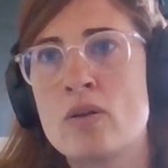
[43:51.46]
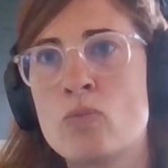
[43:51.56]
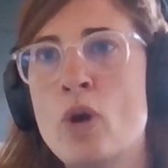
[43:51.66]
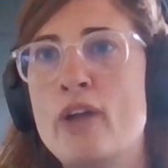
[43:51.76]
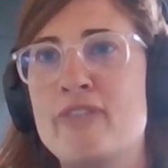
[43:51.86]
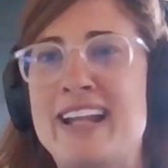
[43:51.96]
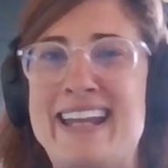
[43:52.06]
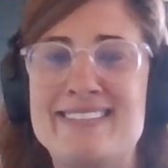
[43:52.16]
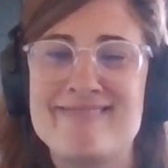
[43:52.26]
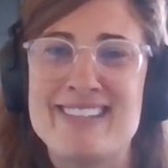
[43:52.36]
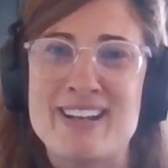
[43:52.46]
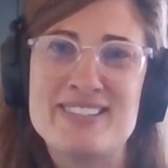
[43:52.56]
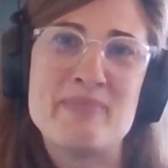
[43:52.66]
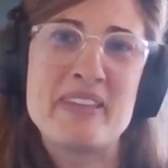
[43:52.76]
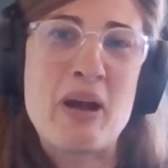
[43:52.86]
weren't really,
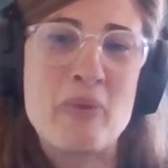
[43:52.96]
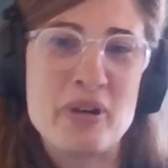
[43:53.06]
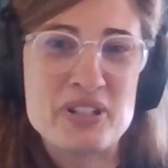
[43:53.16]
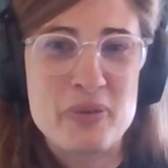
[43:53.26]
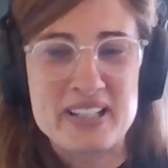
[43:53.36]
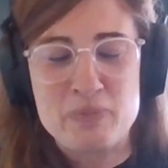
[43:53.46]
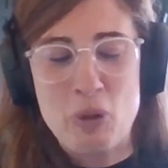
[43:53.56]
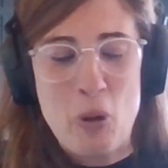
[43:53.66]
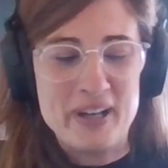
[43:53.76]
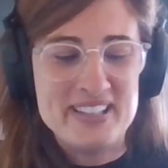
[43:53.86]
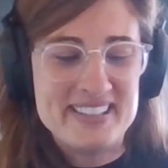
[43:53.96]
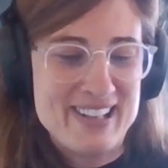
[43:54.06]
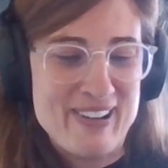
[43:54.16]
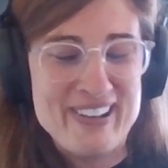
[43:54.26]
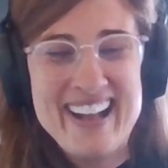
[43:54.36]
something I wanted to explore. And
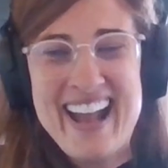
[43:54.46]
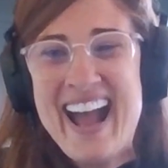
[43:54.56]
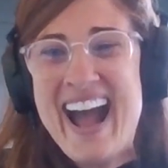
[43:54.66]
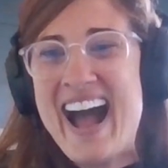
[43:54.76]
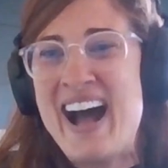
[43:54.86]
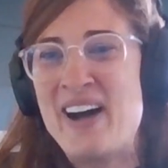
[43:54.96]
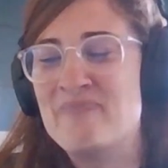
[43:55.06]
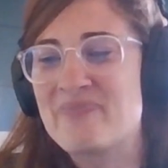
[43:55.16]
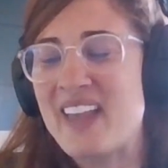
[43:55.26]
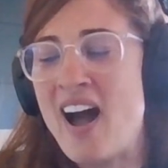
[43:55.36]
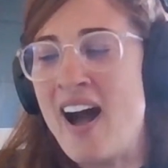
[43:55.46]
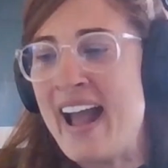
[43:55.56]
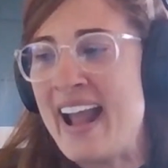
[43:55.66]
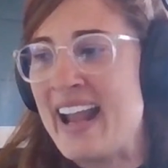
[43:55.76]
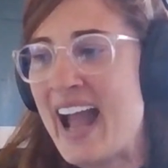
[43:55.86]
so
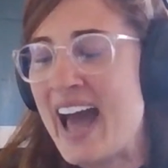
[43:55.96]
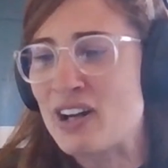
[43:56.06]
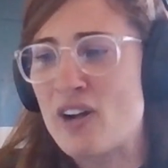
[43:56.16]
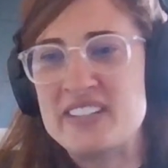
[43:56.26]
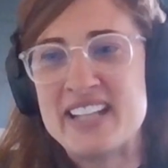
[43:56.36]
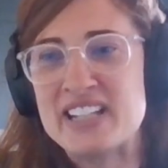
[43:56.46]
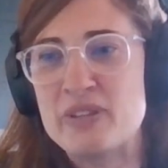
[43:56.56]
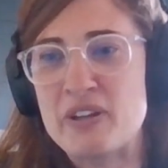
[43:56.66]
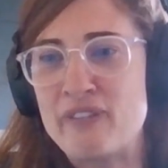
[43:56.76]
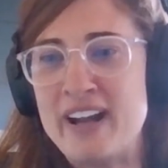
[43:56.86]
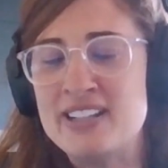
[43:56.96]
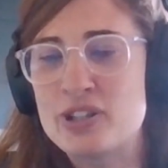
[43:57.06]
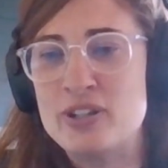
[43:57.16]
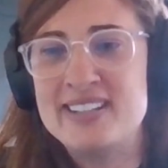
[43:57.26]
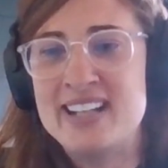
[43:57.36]
I had a conversation with a friend
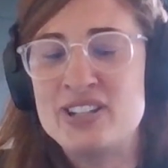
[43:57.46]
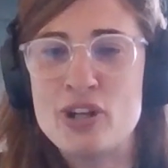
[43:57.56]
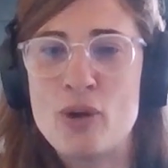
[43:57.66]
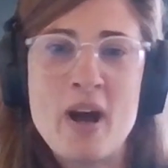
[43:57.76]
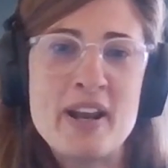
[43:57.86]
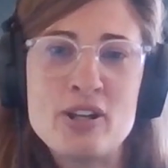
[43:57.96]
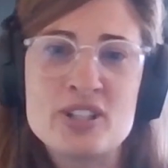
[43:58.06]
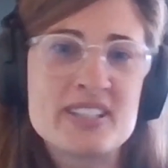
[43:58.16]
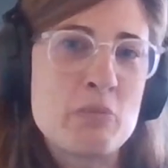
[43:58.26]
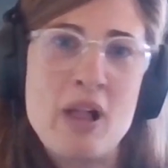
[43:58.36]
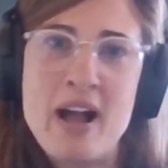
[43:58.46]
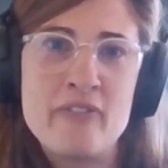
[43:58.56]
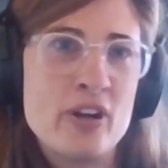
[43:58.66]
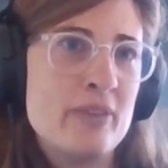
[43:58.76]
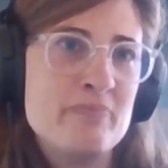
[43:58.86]
who said, why don't you just apply
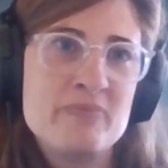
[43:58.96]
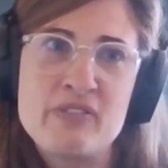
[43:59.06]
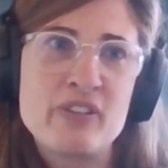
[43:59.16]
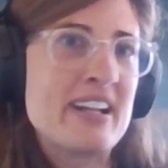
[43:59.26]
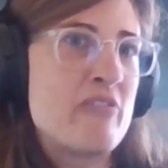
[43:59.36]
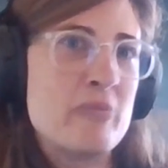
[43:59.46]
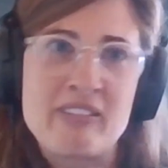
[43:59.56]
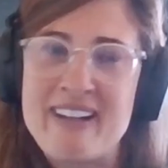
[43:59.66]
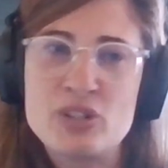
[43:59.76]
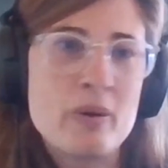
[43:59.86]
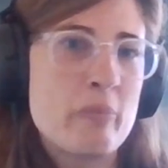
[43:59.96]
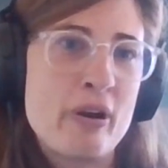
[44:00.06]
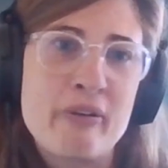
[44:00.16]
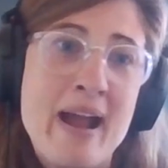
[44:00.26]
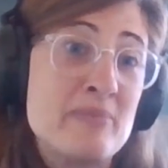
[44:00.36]
for different government graduate
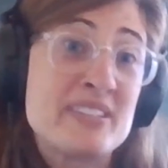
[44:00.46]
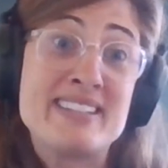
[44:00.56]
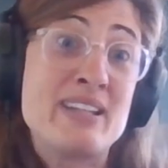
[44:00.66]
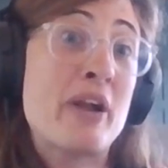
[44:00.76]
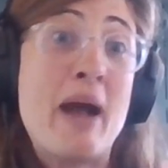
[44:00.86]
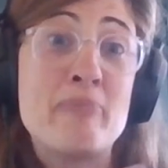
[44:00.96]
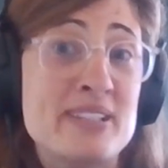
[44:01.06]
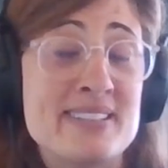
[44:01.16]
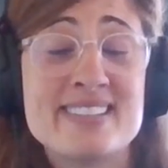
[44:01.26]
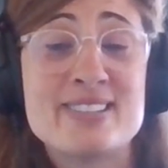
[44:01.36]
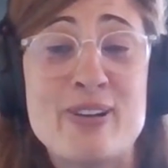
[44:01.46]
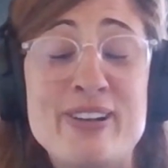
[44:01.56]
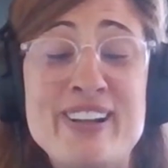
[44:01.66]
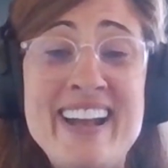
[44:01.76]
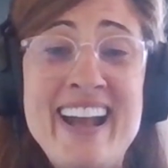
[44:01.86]
programs and see what happens?
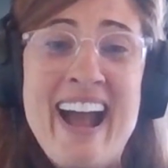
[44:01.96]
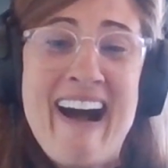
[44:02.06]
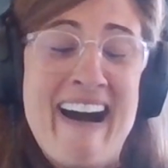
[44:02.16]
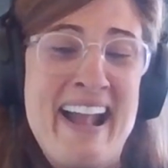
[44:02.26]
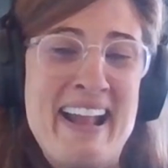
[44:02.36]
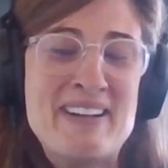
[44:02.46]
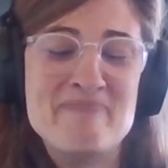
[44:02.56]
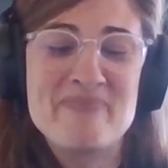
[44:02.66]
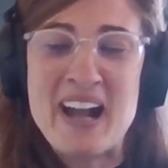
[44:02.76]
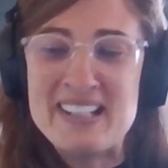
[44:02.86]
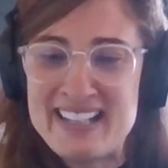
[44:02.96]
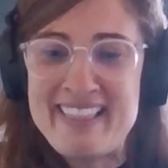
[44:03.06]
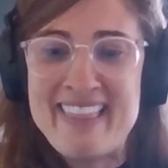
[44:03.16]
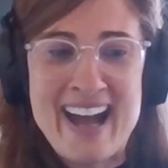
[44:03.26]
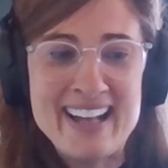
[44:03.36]
So I
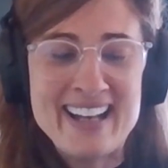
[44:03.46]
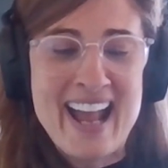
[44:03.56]
did that